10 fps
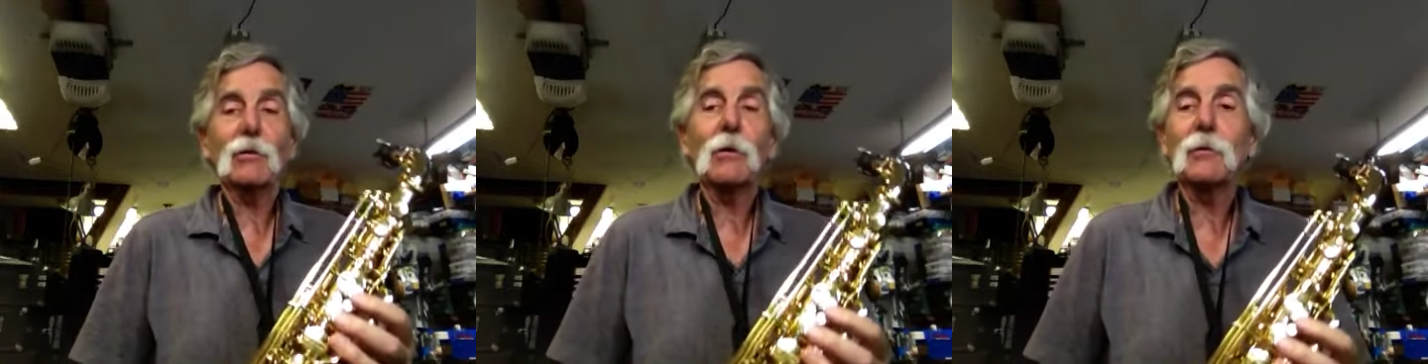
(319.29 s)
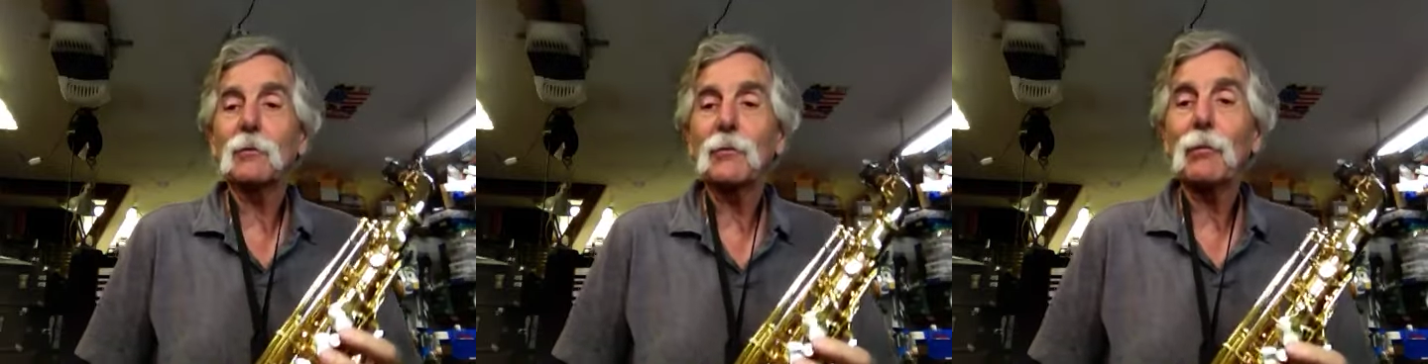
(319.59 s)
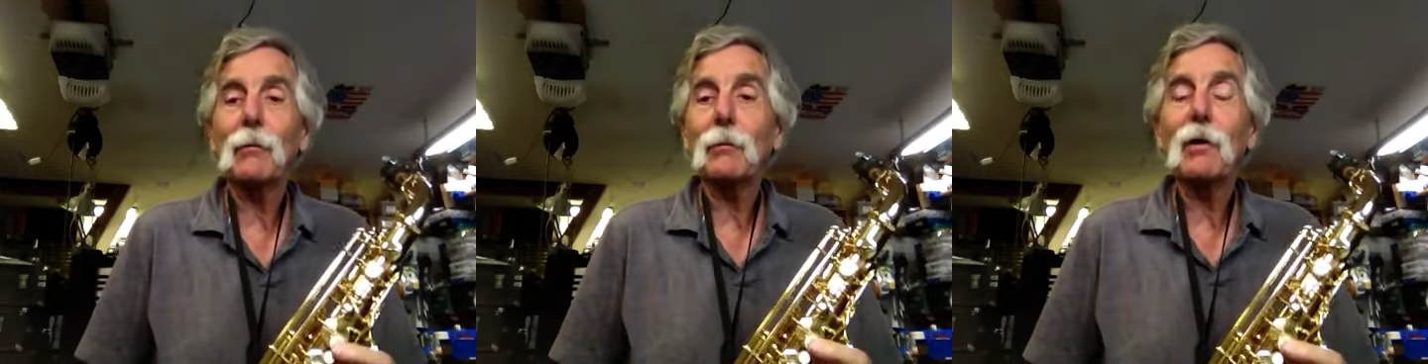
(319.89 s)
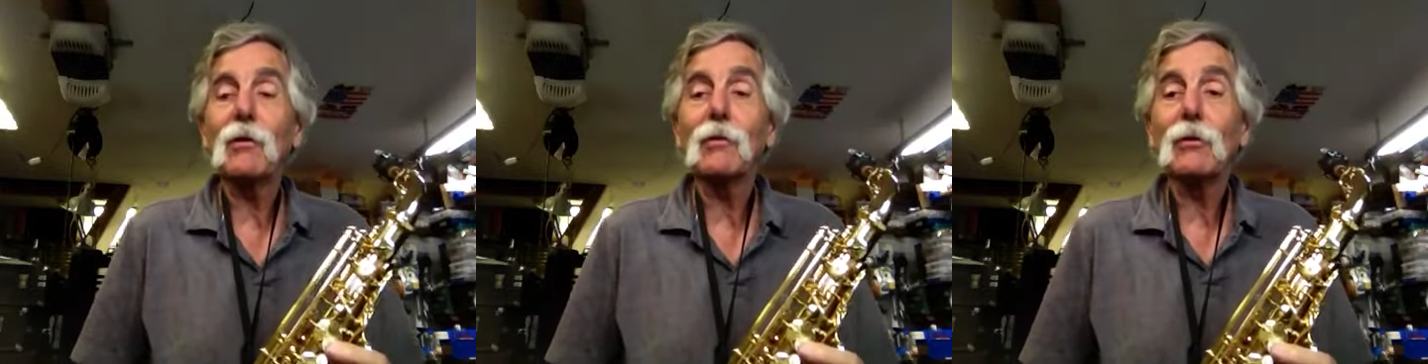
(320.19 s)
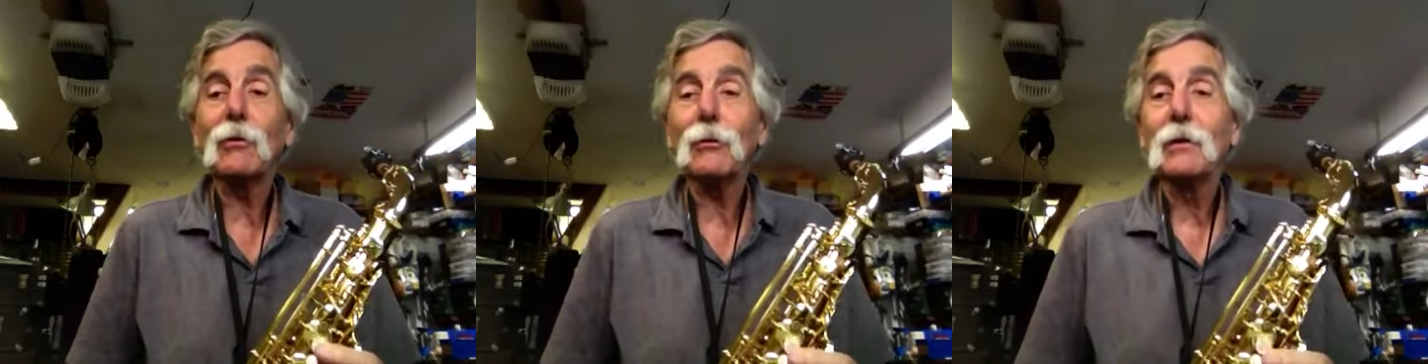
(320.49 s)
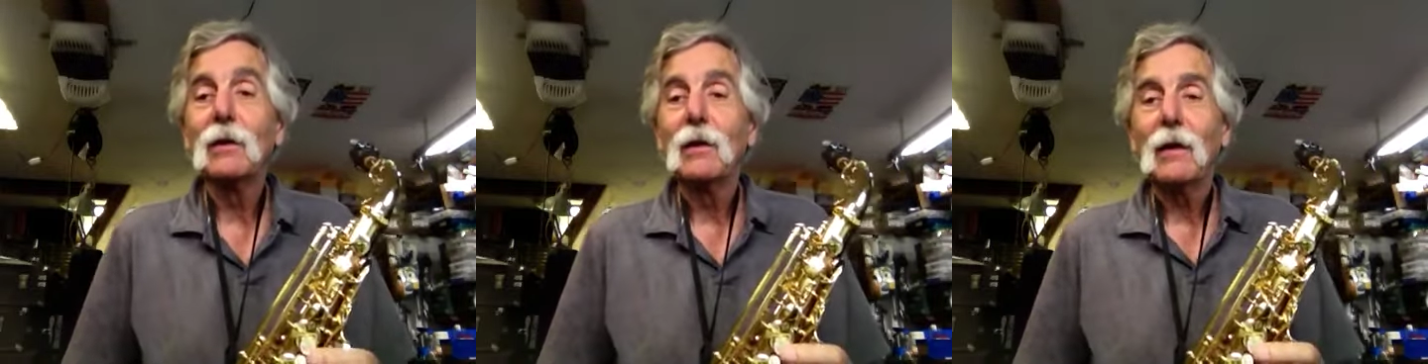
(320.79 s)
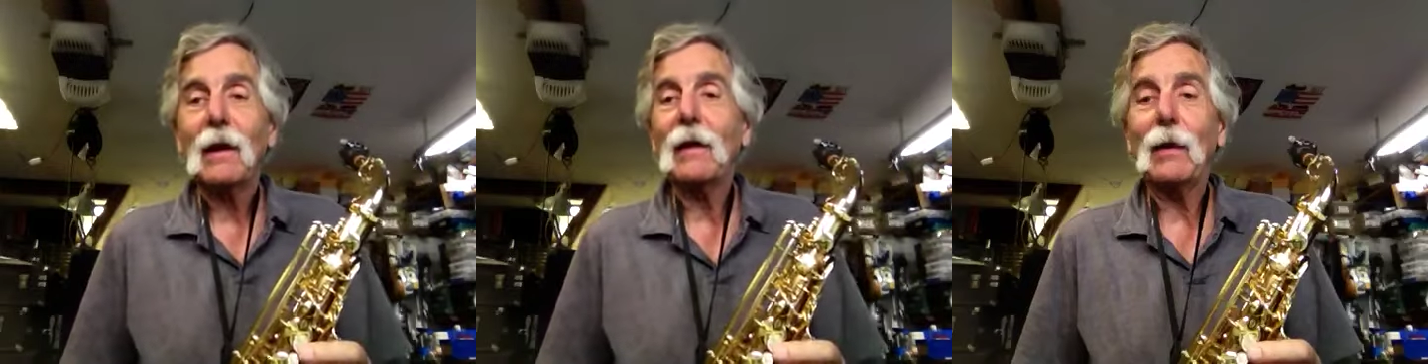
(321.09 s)
oh, it's probably better than you,
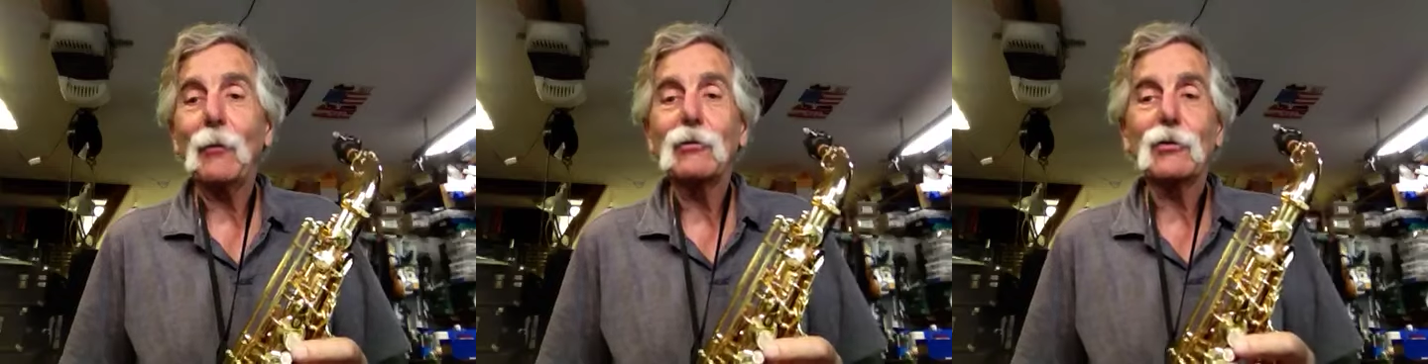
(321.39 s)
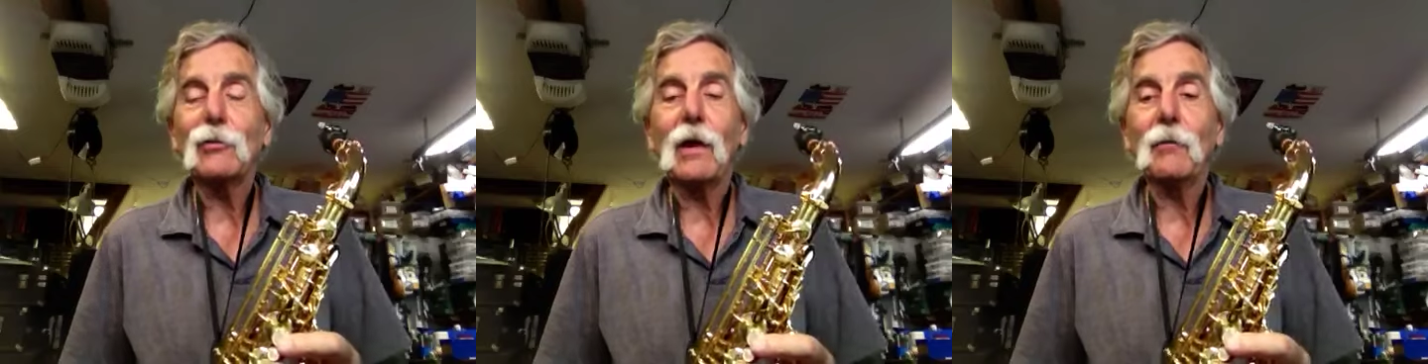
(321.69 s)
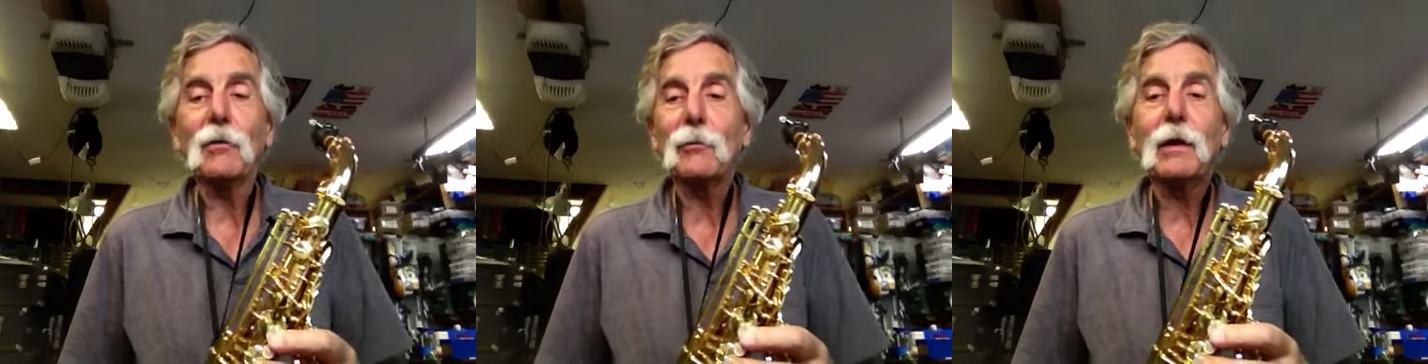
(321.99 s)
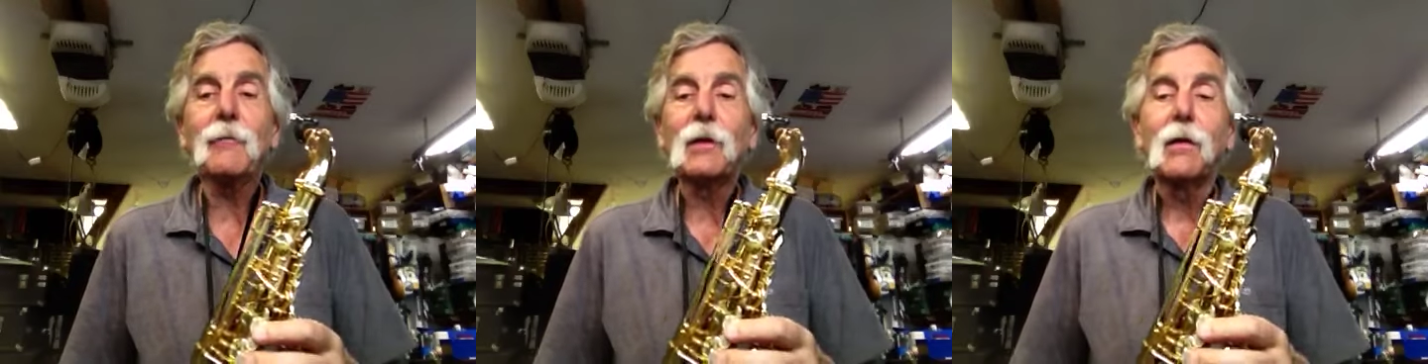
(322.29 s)
which is fine with me.